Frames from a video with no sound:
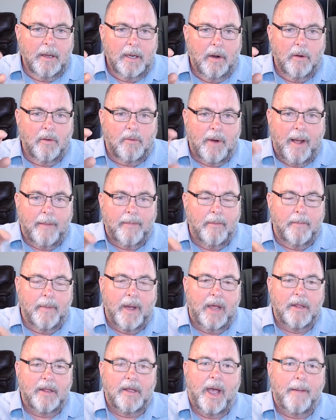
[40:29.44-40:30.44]
grab them
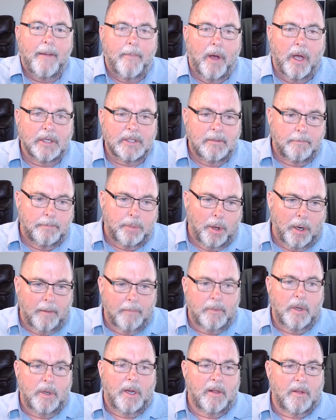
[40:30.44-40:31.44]
by the eyeballs and pull
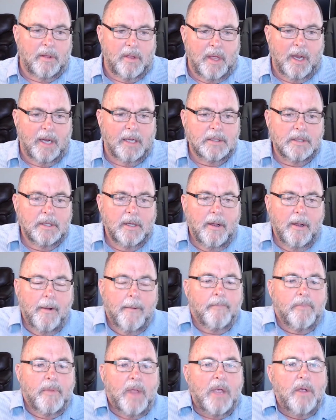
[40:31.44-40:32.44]
them to you things
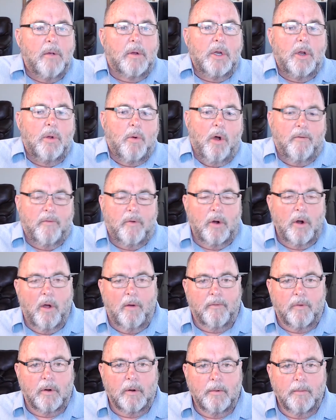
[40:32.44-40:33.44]
that you can do over and
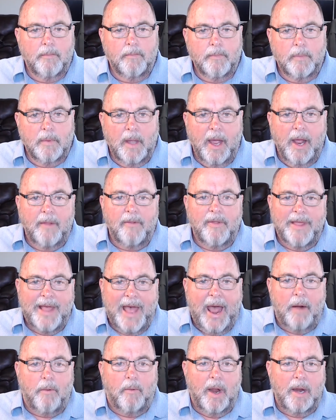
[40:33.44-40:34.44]
over. And
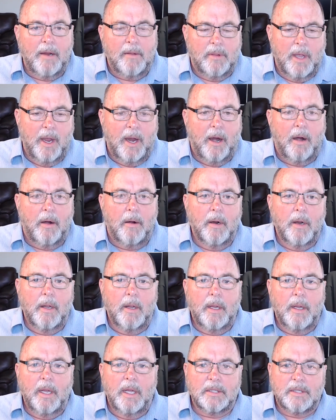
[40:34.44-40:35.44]
that right there
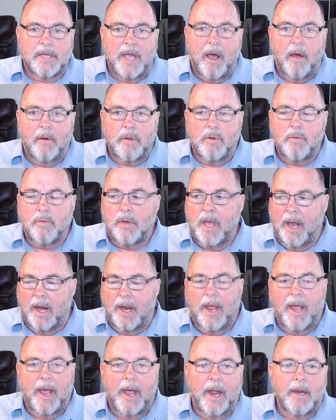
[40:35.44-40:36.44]
is how you get
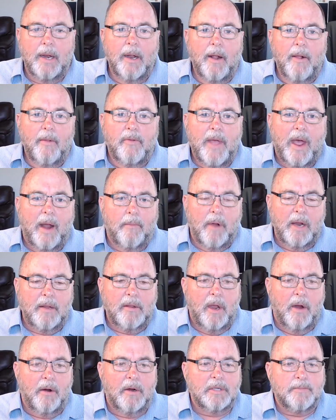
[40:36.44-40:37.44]
ahead. That
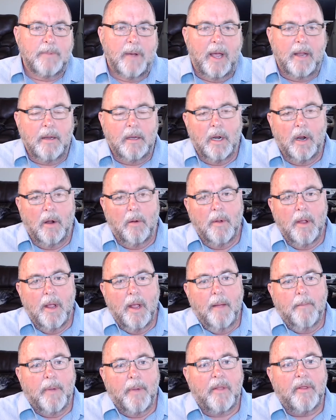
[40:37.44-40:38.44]
right there is by
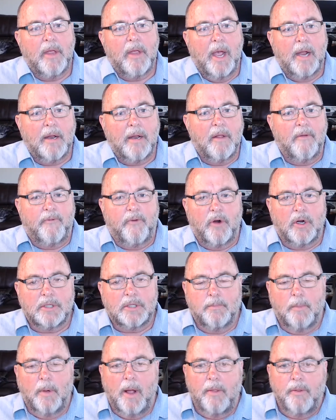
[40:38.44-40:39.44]
the end of the
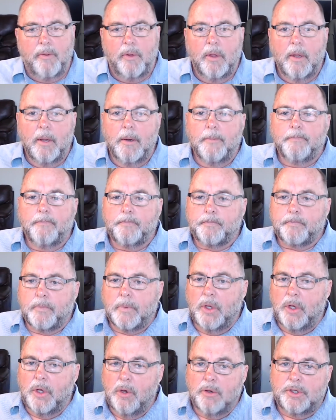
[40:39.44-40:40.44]
first month,
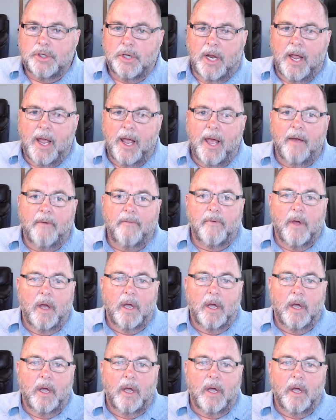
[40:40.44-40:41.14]
you should have